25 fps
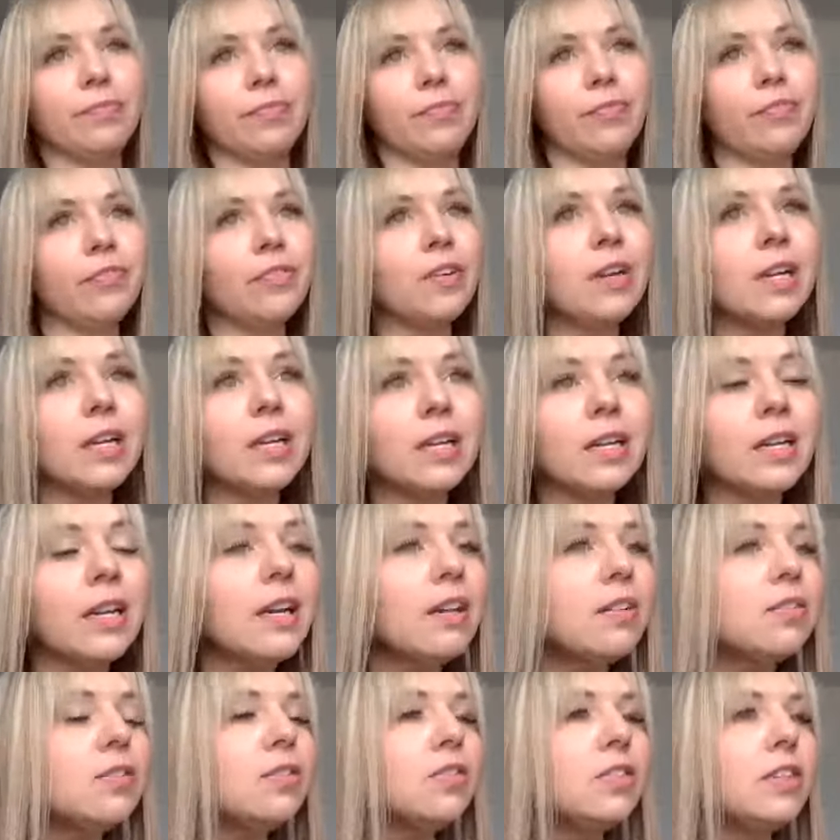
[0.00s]
free
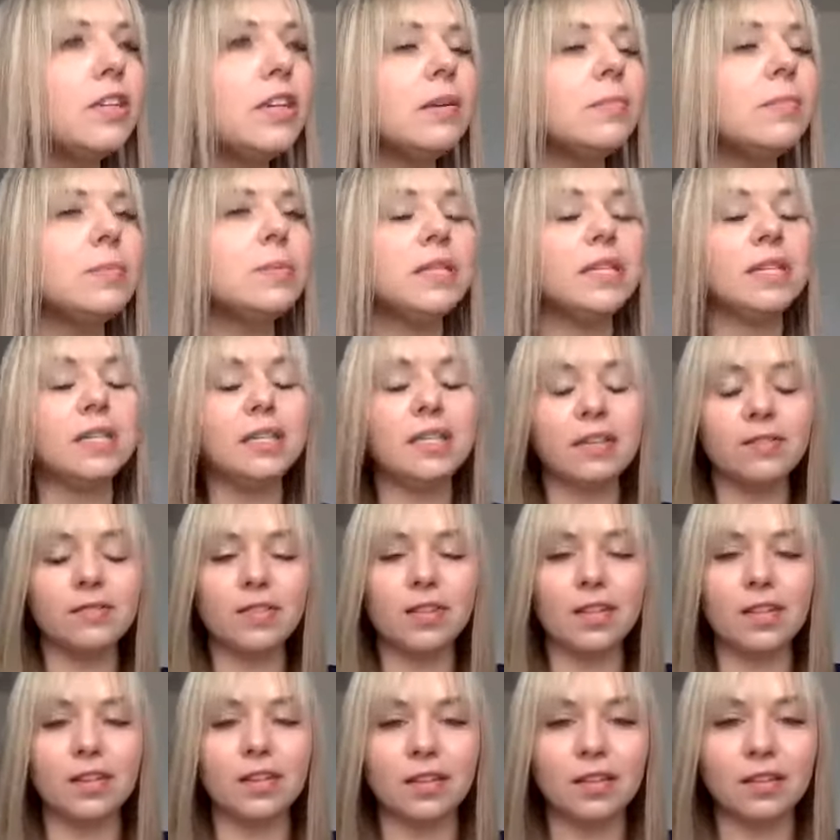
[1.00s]
nail strips, any of
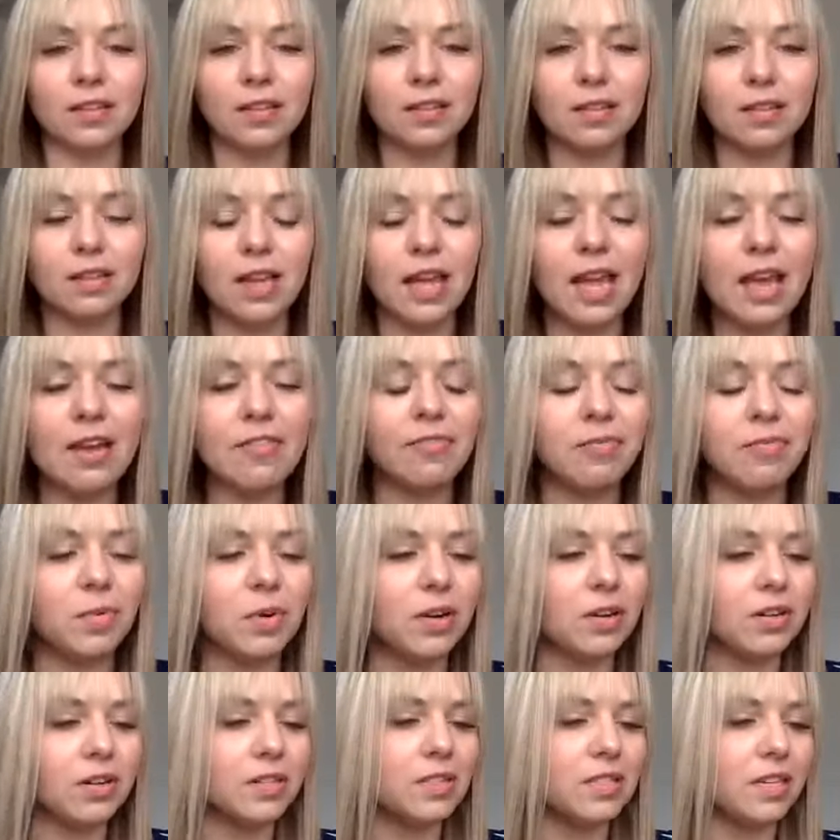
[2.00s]
the F
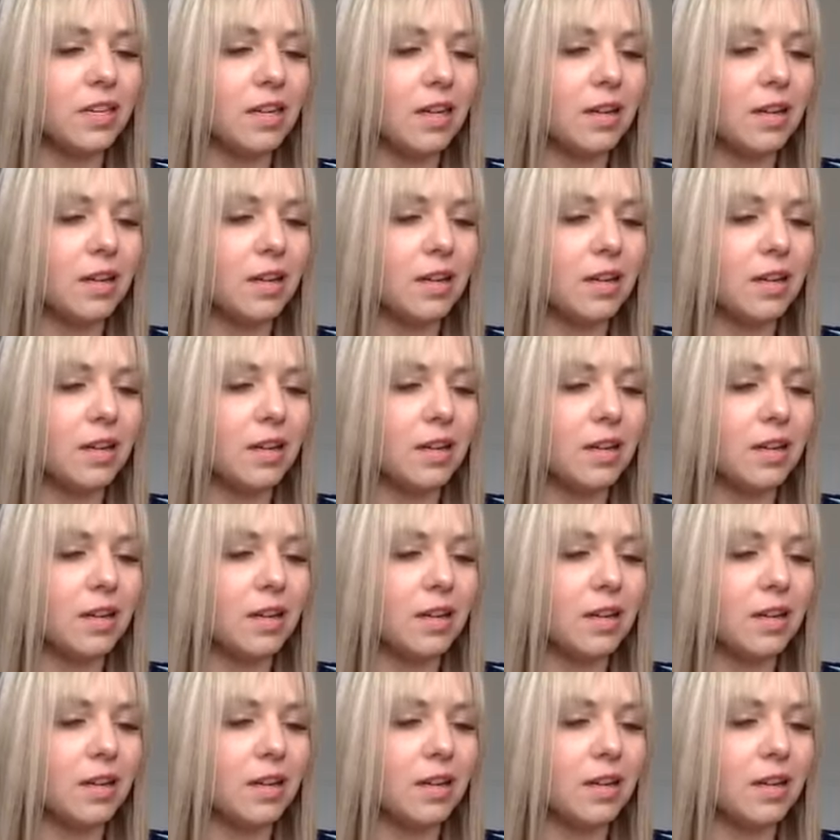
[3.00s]
words.